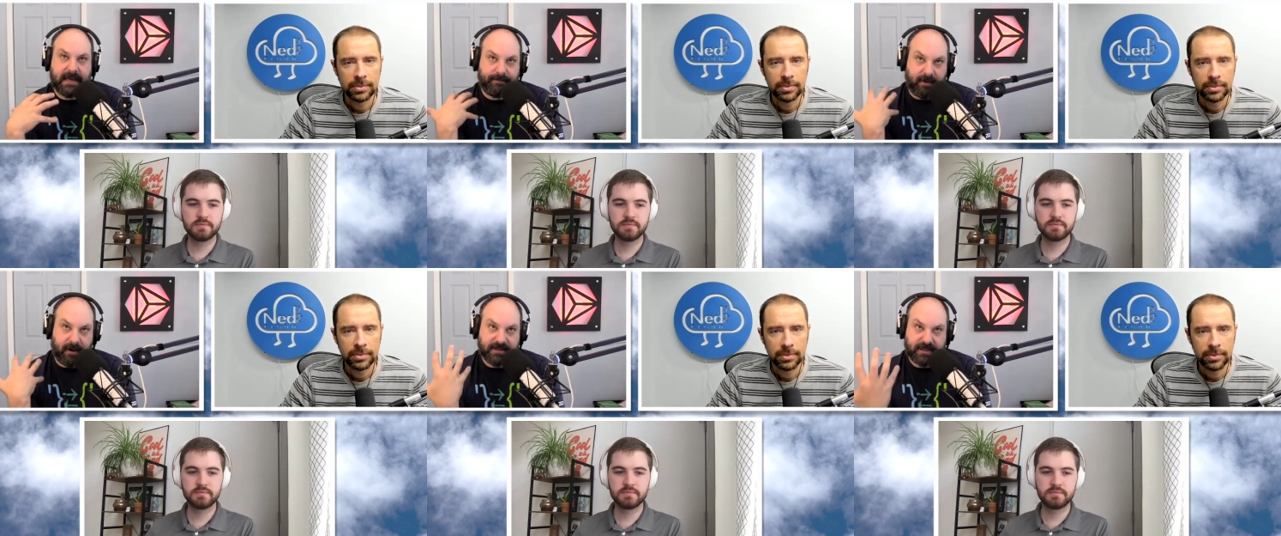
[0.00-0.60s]

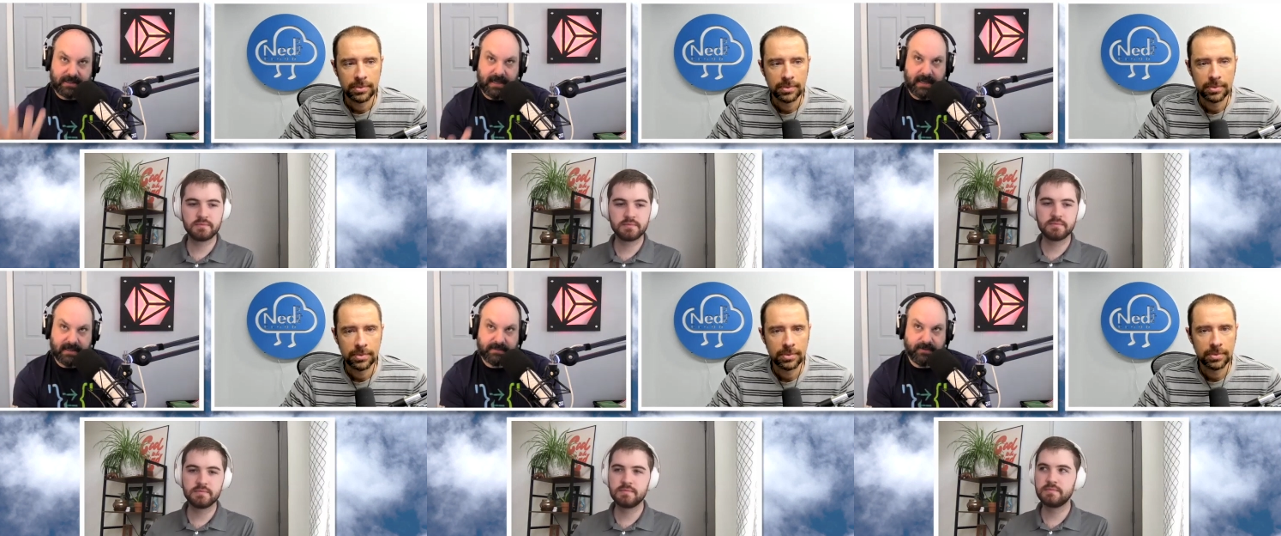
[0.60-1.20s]
Speaker 1: project
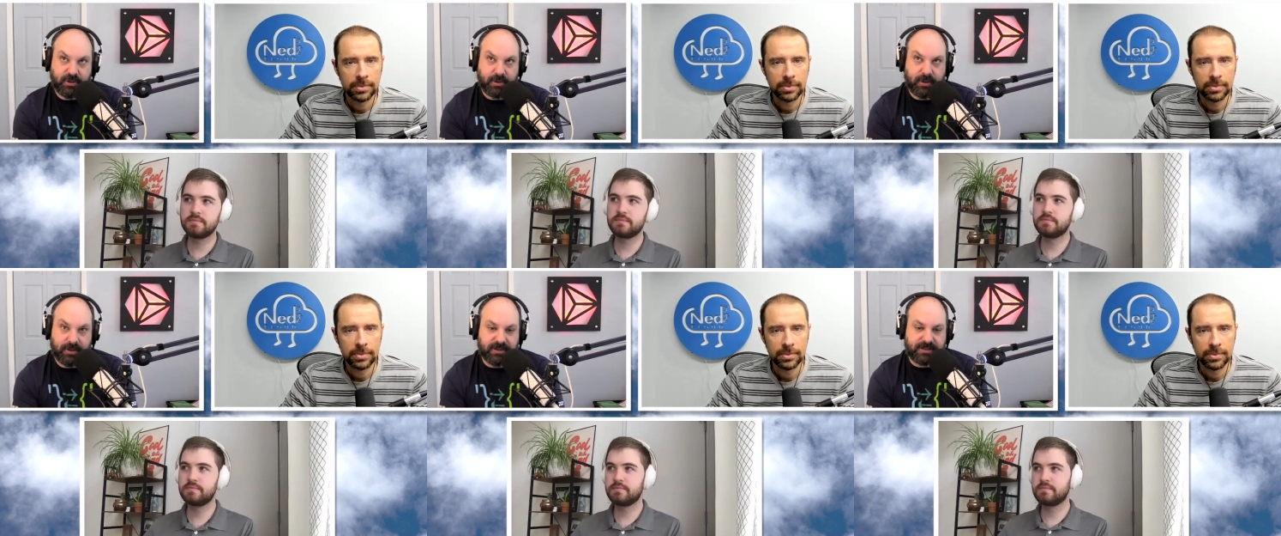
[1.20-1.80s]
has
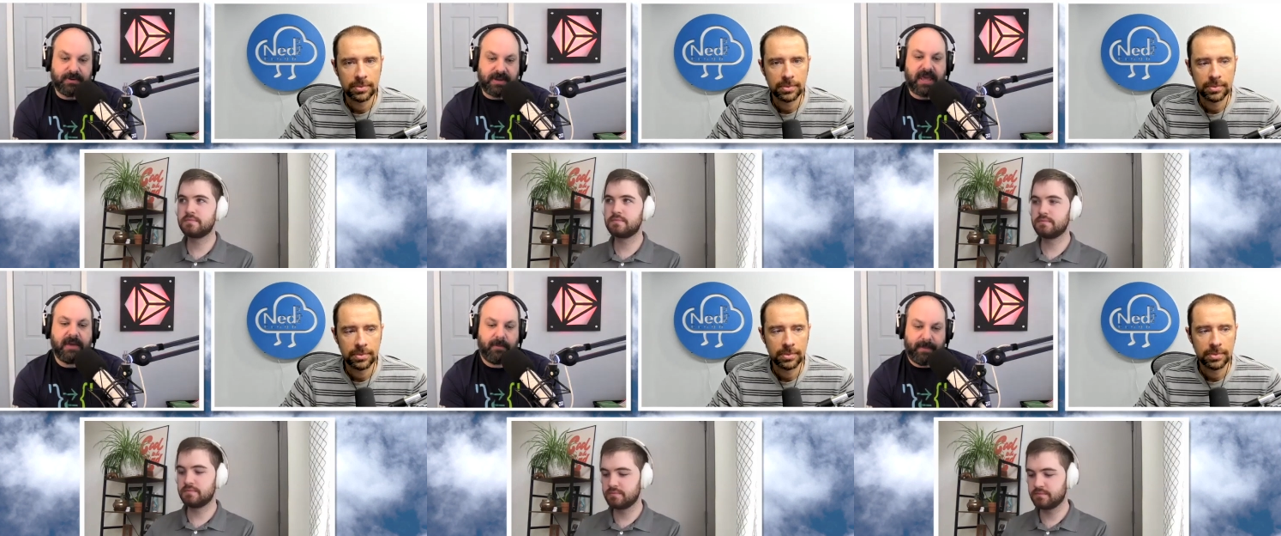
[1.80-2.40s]
matured, you just don't
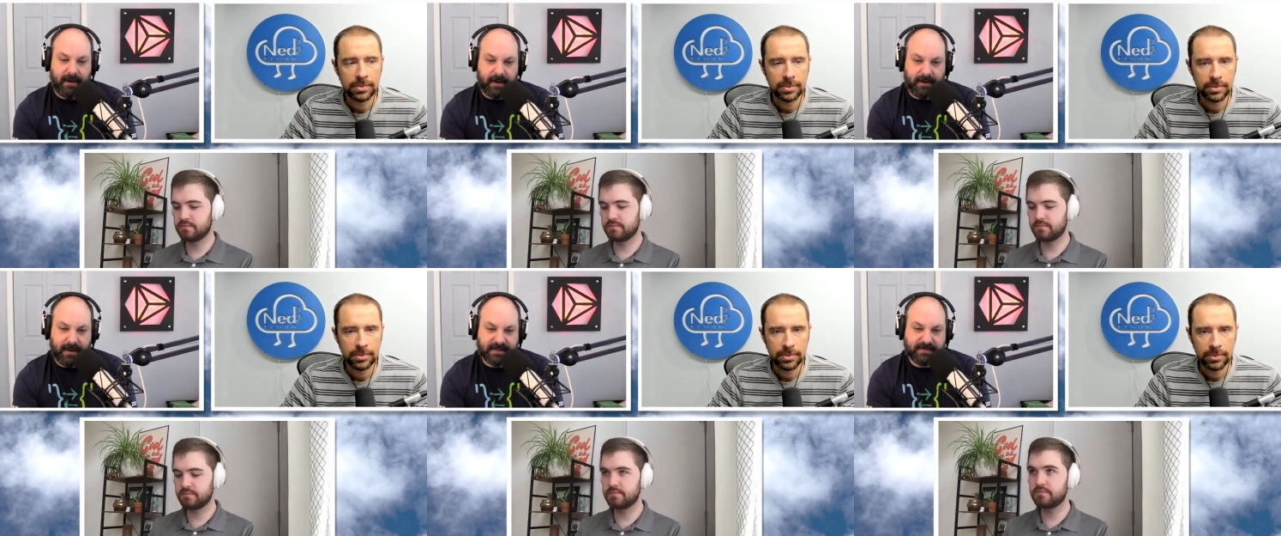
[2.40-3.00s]
hear about it
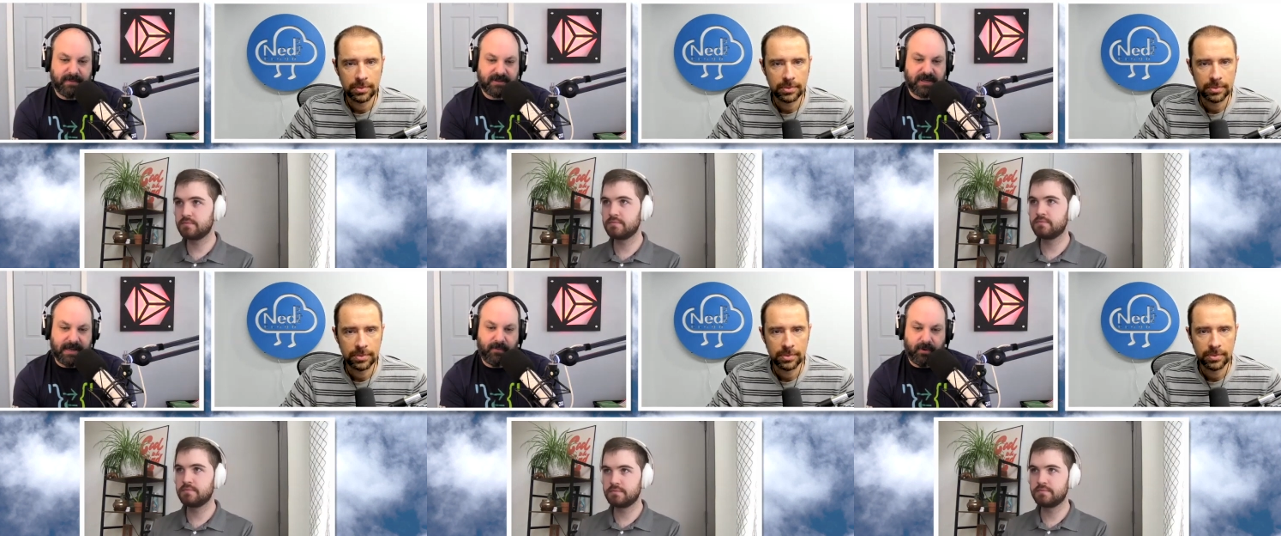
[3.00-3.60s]
as much
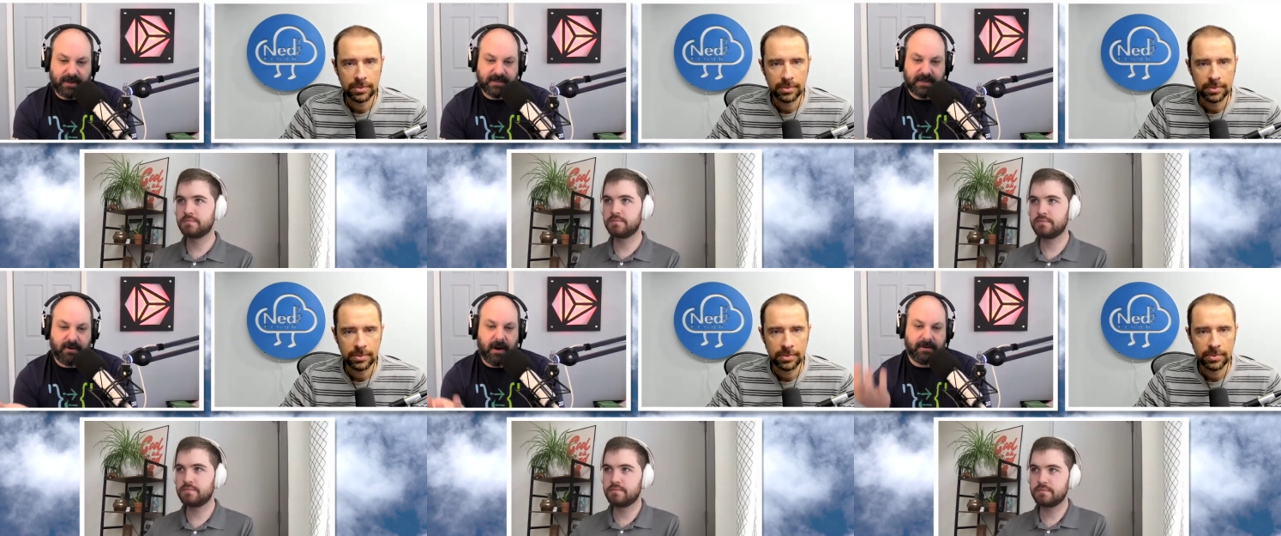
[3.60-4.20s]
anymore because
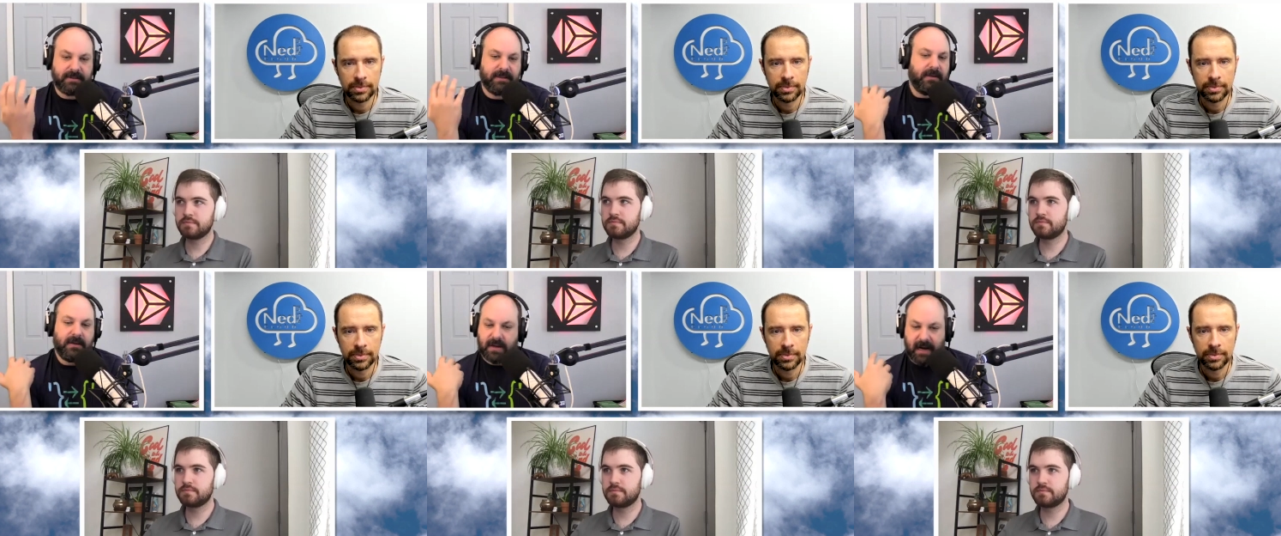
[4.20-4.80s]
there aren't
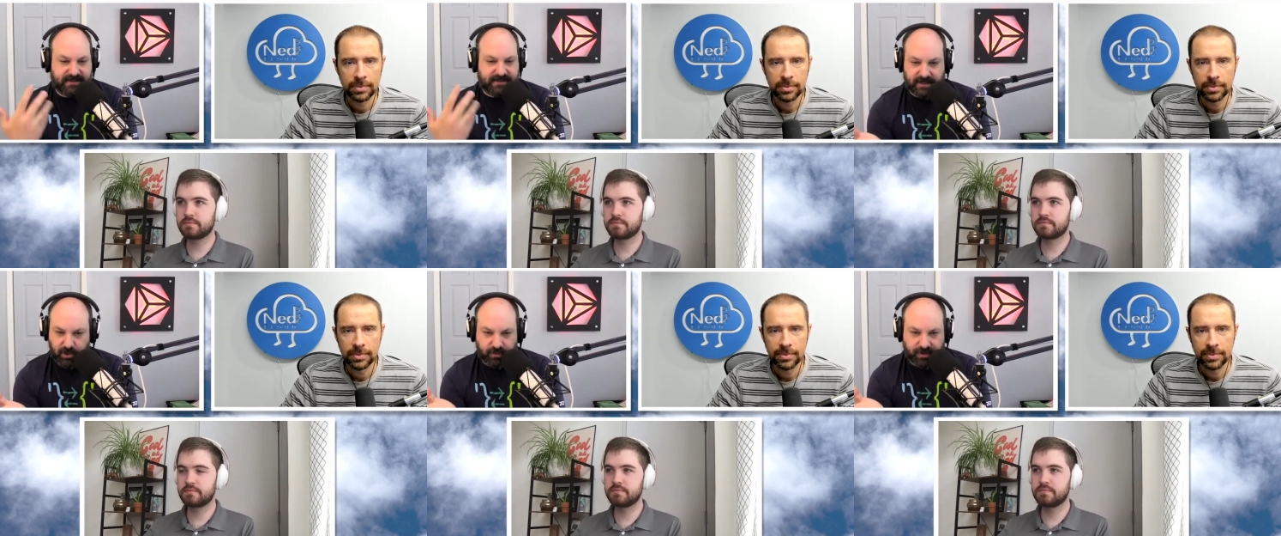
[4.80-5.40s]
constant
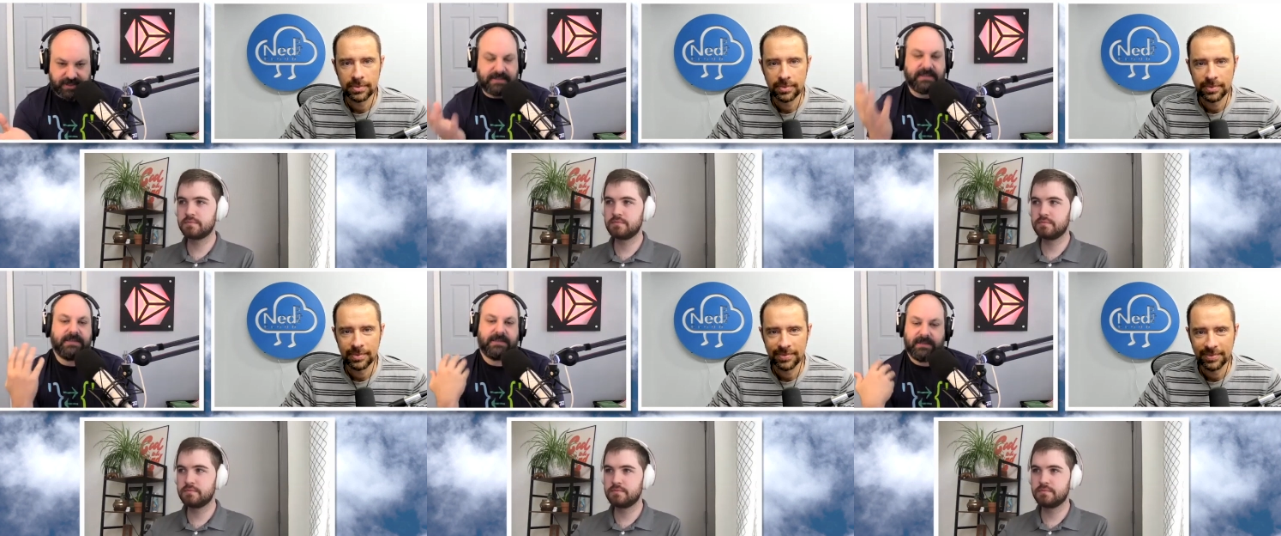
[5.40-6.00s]
new
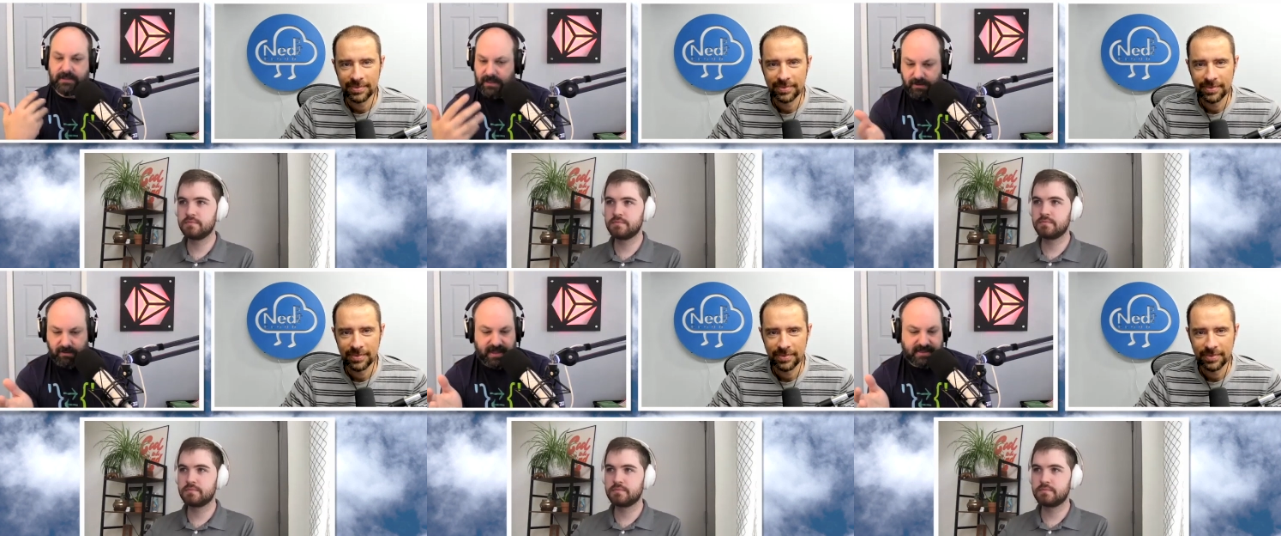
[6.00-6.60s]
releases and and
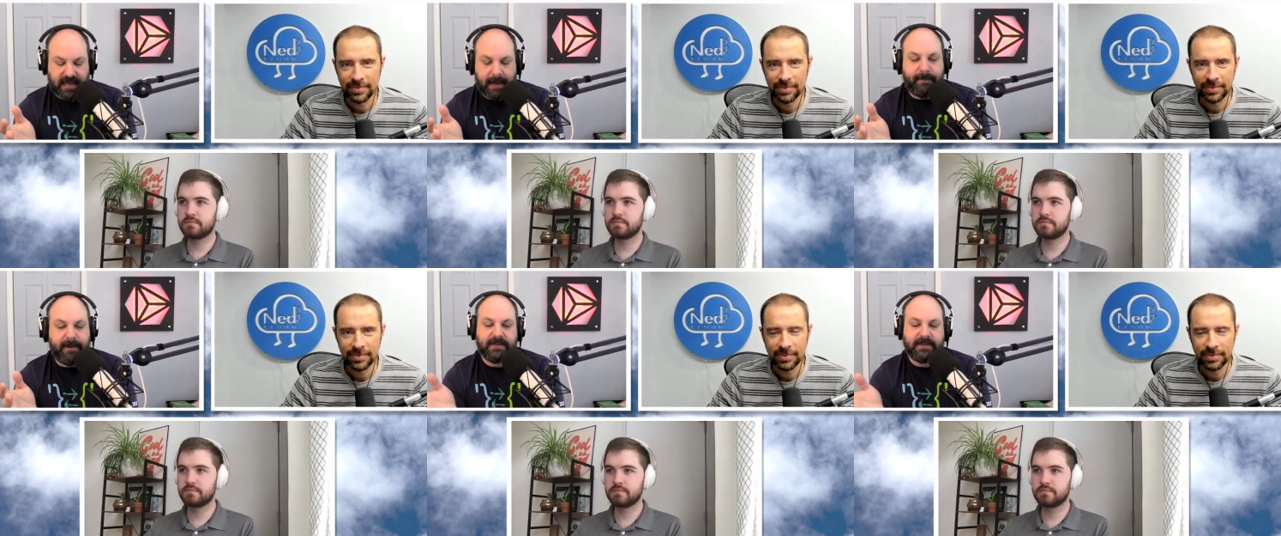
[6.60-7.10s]
new things happening.